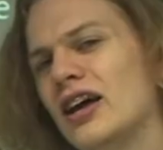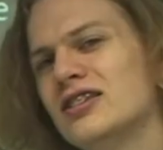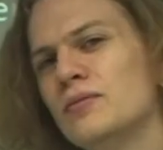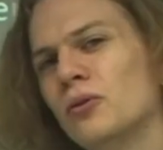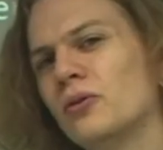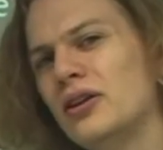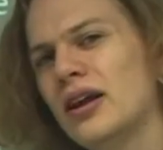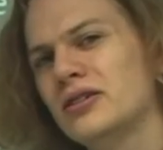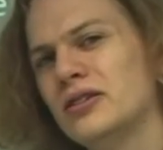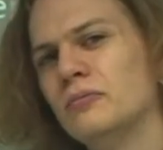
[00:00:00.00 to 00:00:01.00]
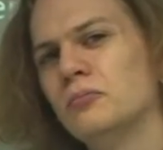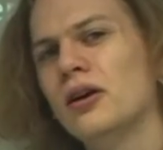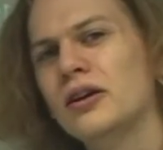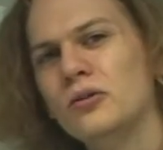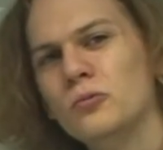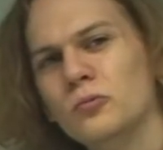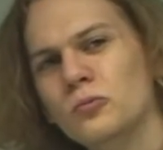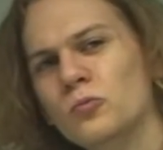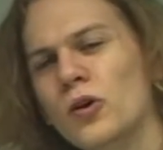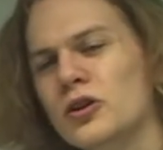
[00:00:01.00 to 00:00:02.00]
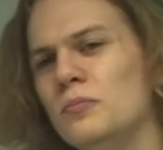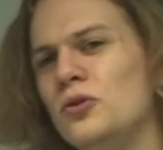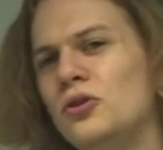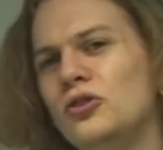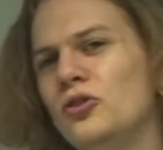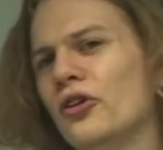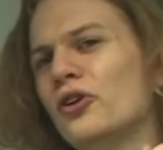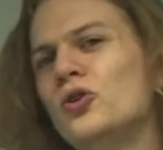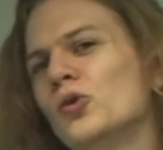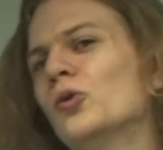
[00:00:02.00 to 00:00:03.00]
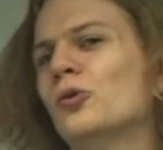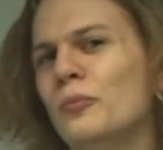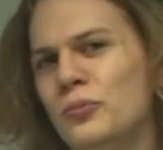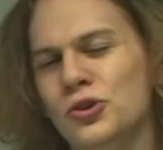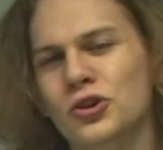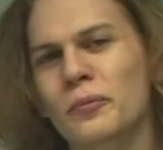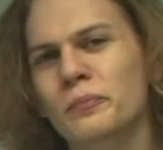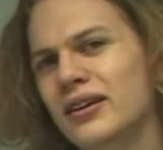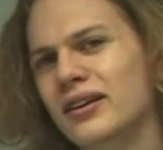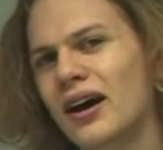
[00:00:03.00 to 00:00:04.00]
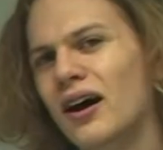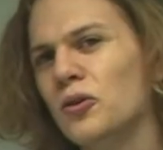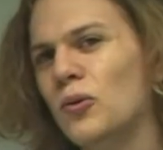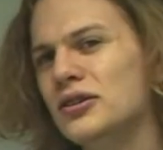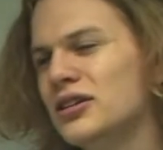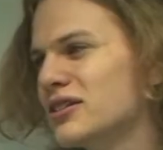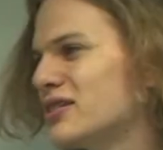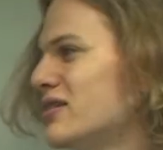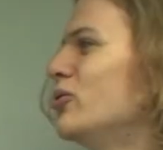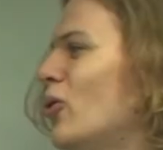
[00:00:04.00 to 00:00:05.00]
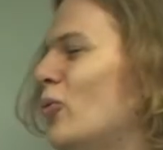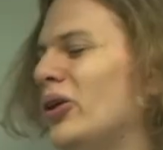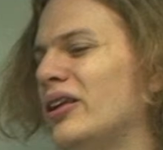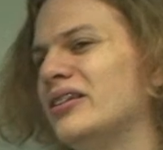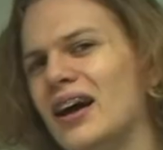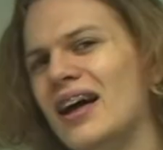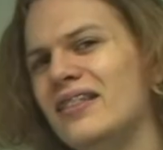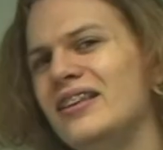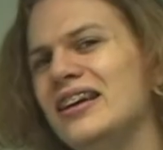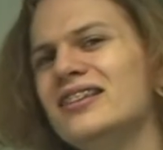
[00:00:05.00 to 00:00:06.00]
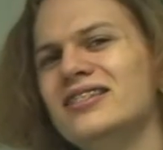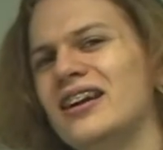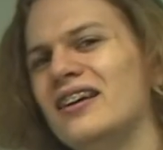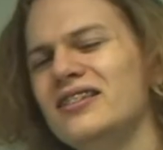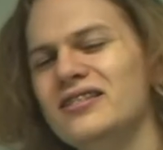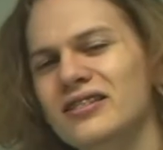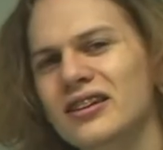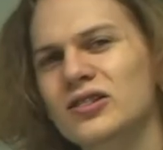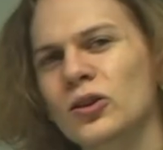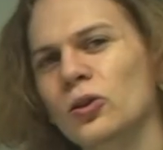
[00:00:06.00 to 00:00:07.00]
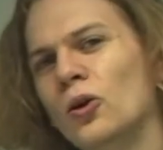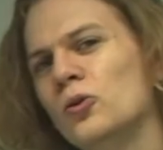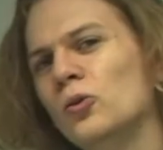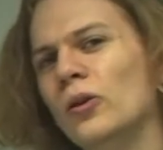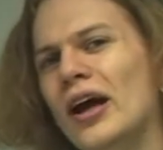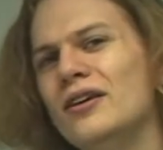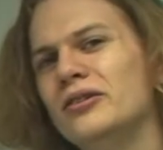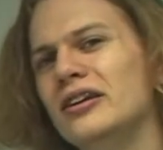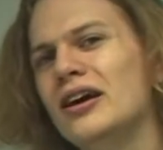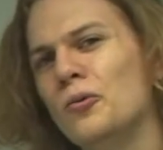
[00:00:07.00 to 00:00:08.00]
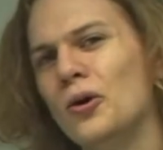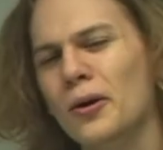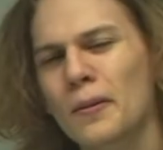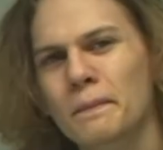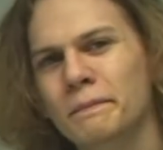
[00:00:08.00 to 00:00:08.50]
a simple connection plugging in one computer to the Google computer. Otherwise, that's not really the internet, is it? It's a local area network.